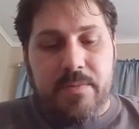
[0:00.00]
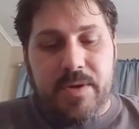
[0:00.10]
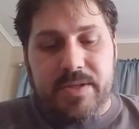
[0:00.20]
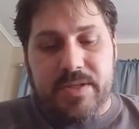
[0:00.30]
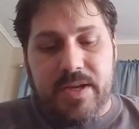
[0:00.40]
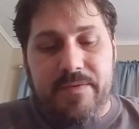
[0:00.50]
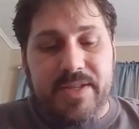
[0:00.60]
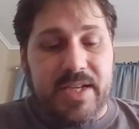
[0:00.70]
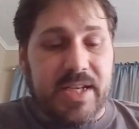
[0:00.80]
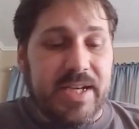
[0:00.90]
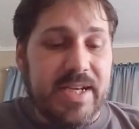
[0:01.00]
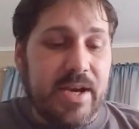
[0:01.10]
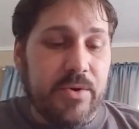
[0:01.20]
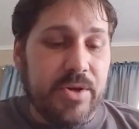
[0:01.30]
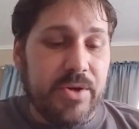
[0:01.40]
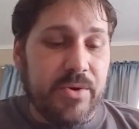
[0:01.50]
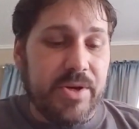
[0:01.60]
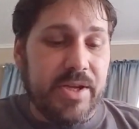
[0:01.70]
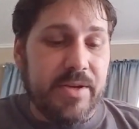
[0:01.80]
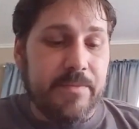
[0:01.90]
but everything laid down good on
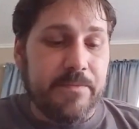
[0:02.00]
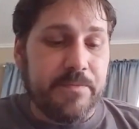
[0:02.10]
it,